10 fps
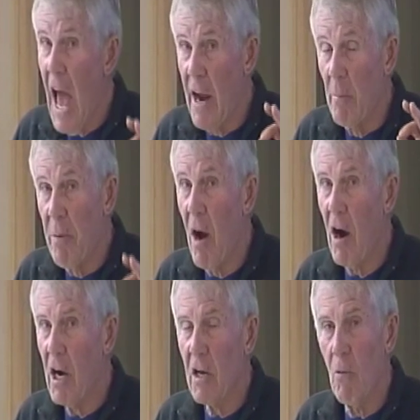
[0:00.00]
and a
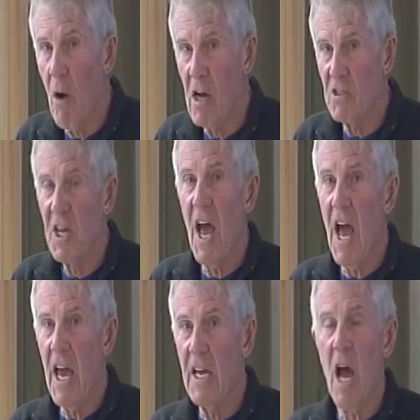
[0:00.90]
park was
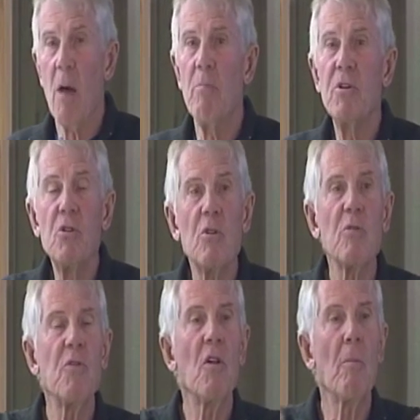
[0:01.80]
a
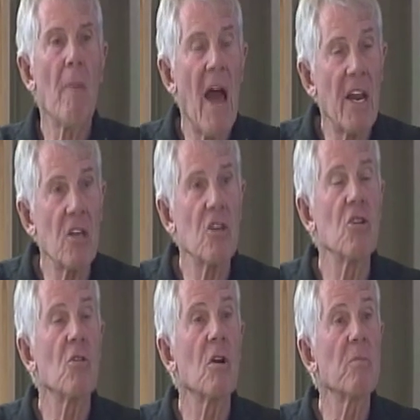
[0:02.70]
beautiful
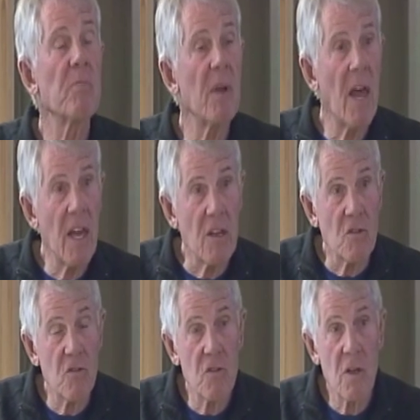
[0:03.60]
manicured
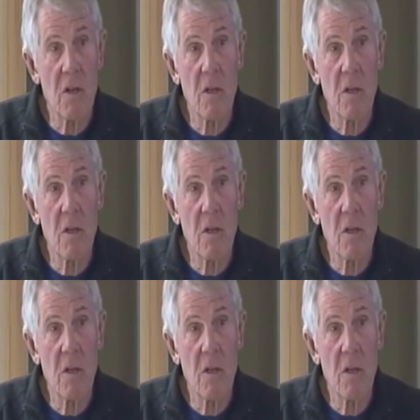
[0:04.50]
place.